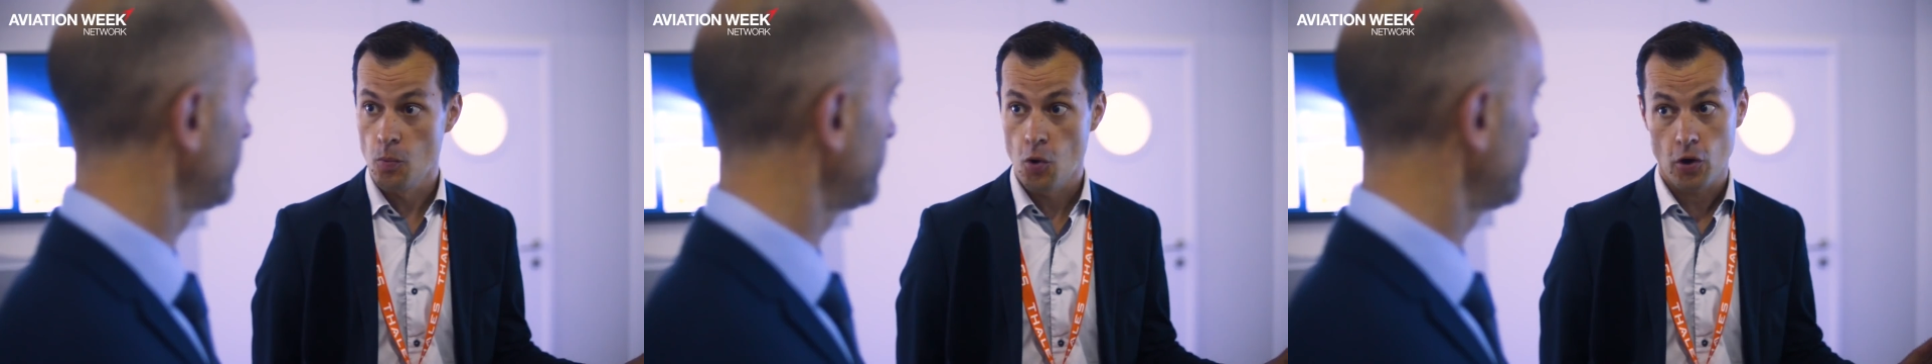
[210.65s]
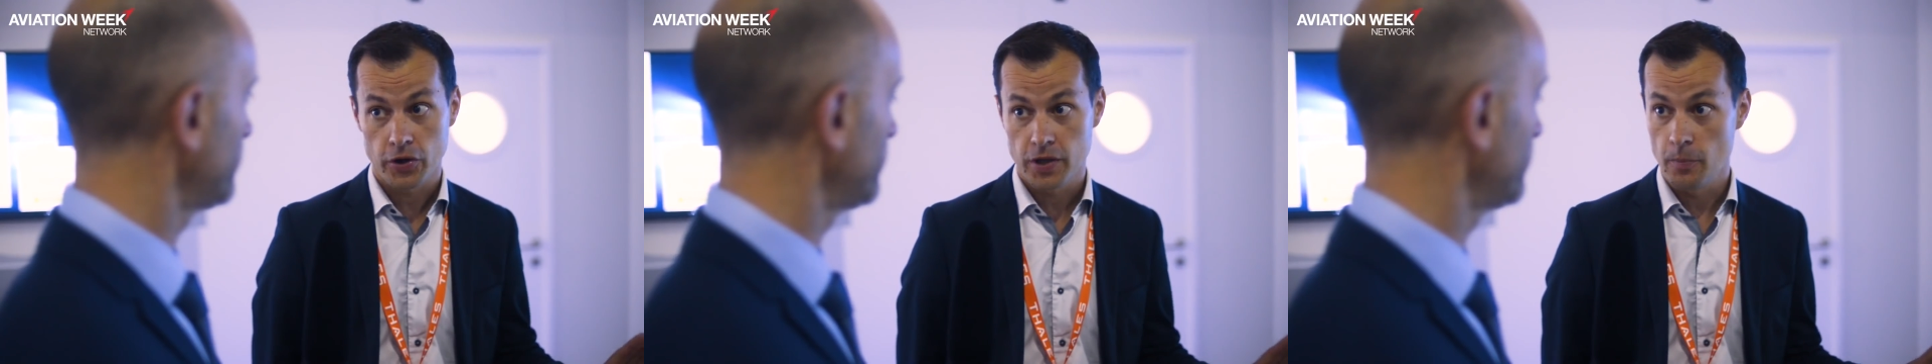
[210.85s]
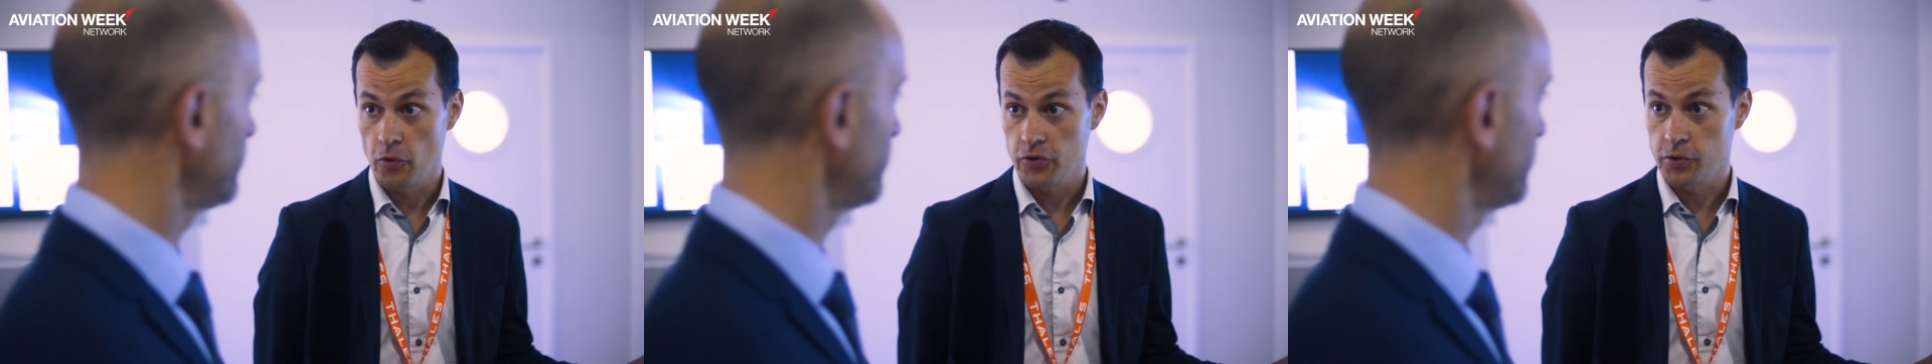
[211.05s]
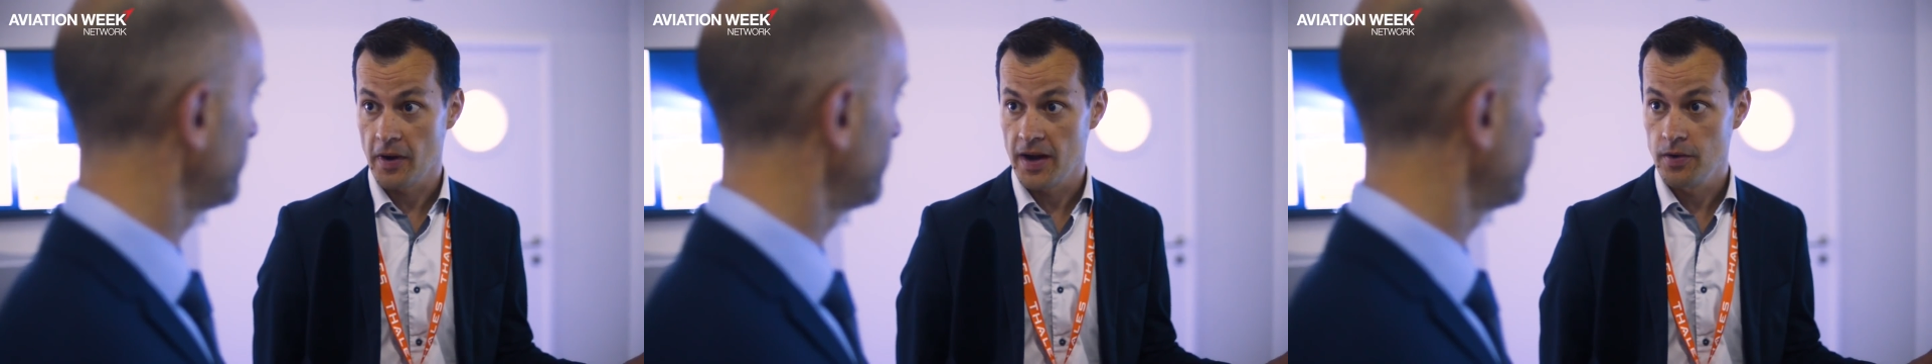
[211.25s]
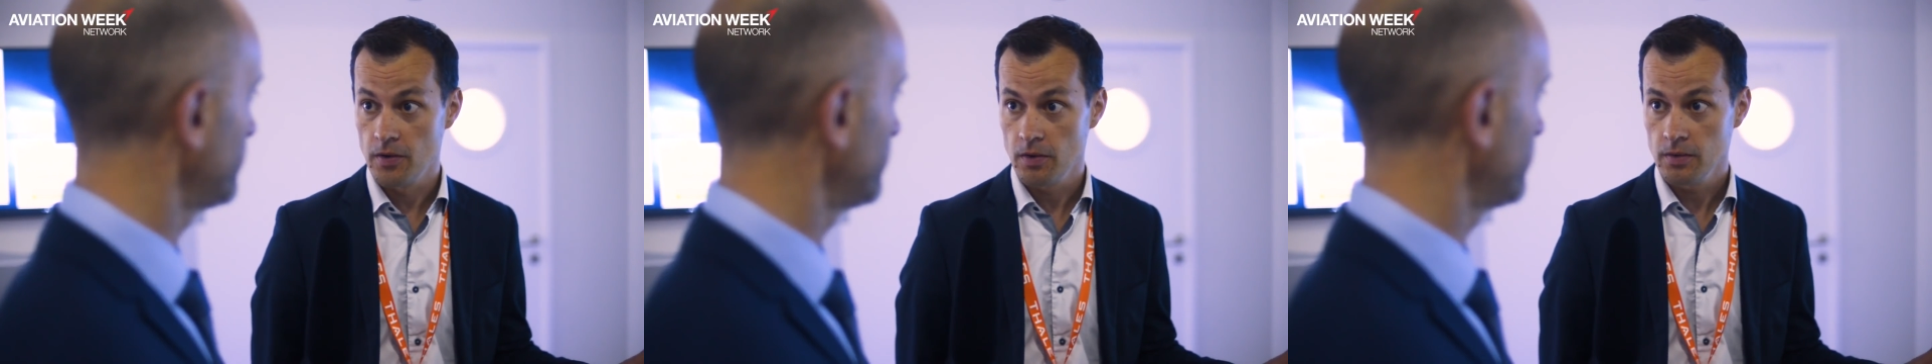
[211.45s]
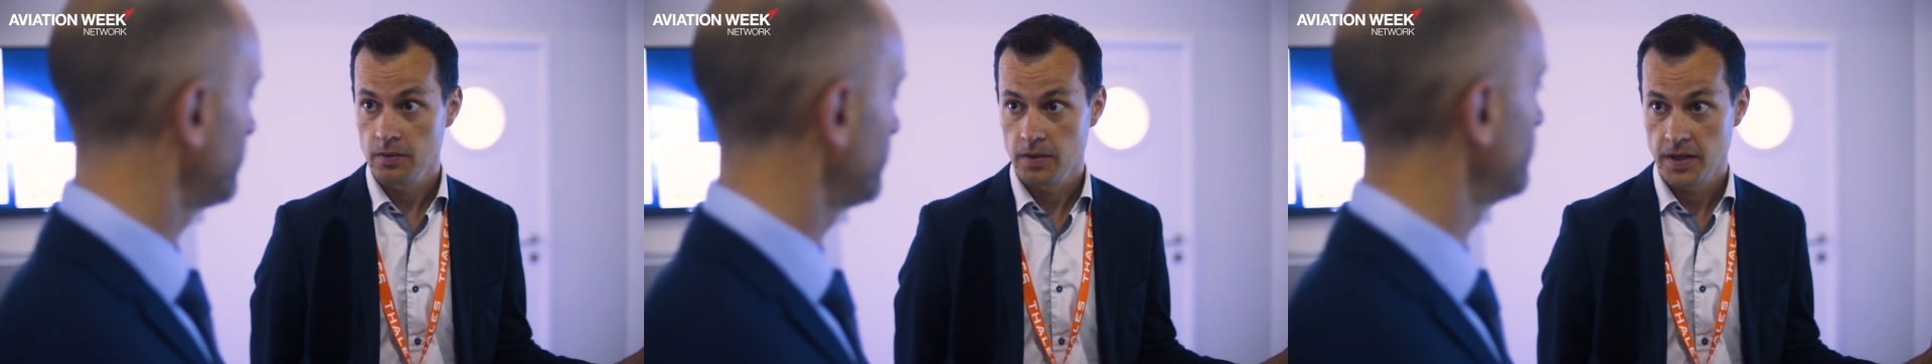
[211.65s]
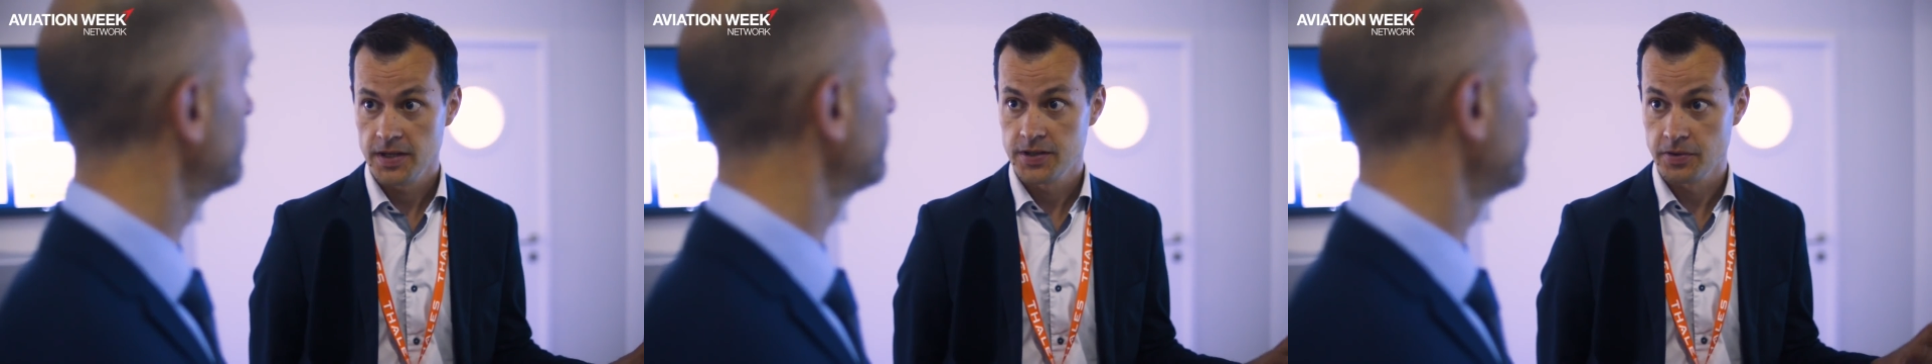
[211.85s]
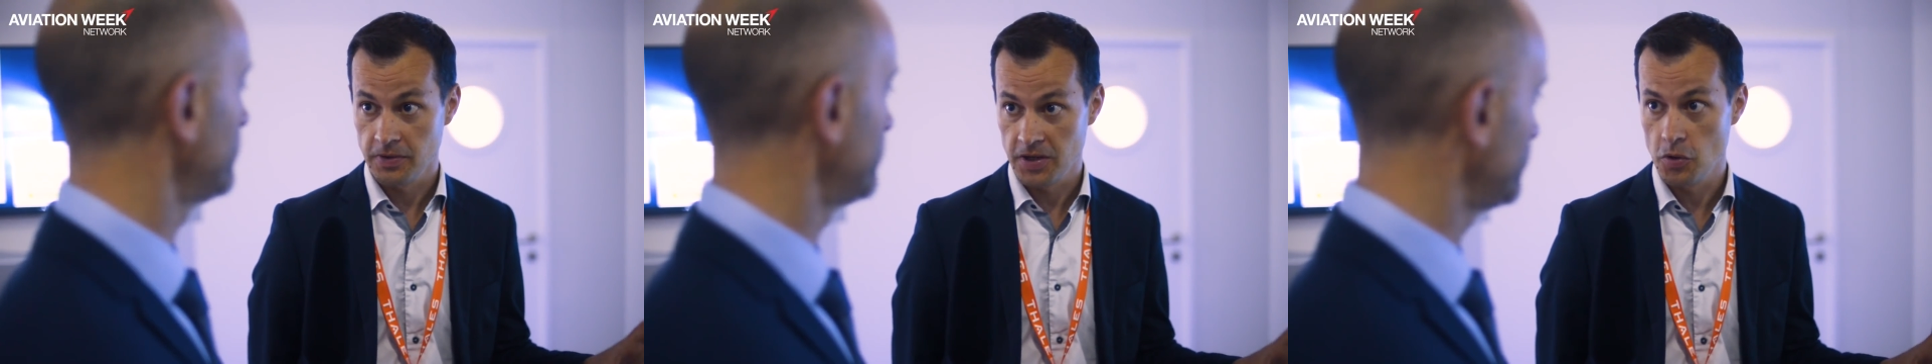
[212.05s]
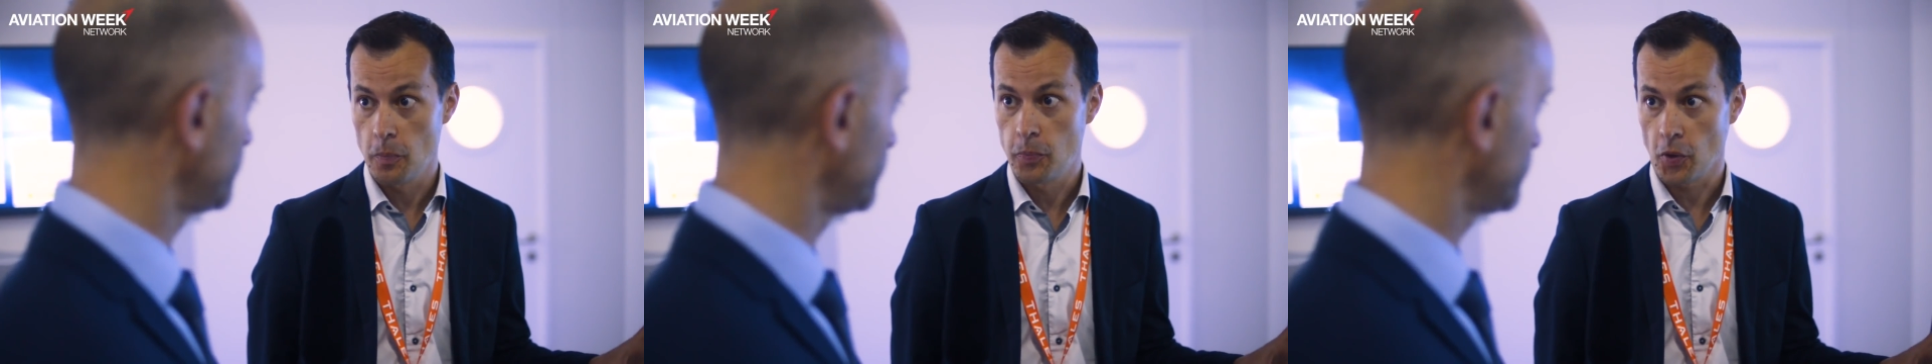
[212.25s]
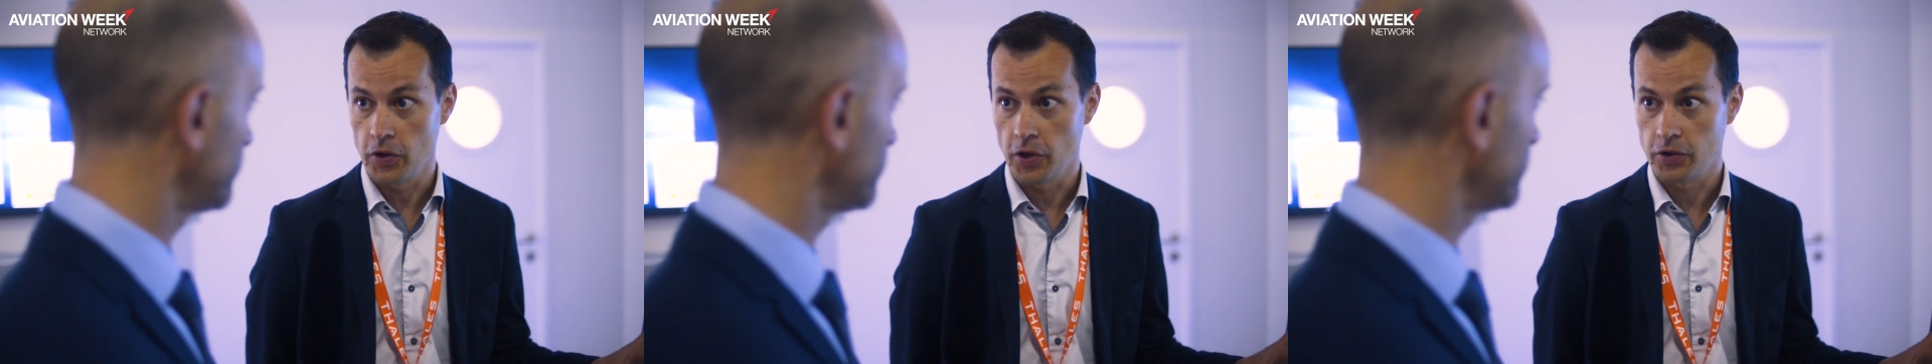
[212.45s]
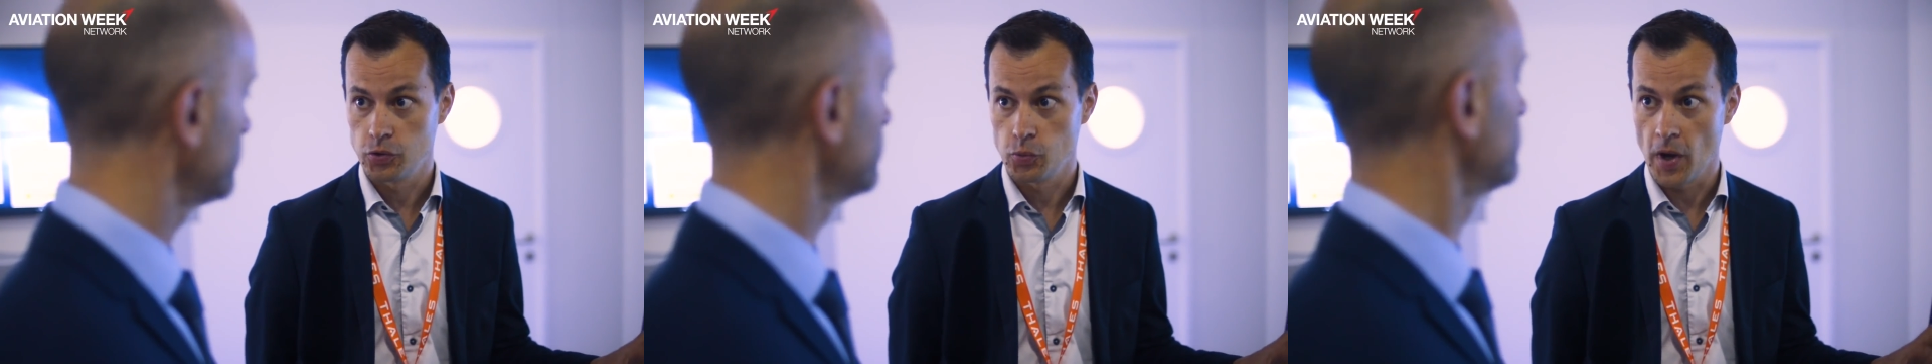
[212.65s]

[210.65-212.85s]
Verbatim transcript: more a demonstrator, it's really a product.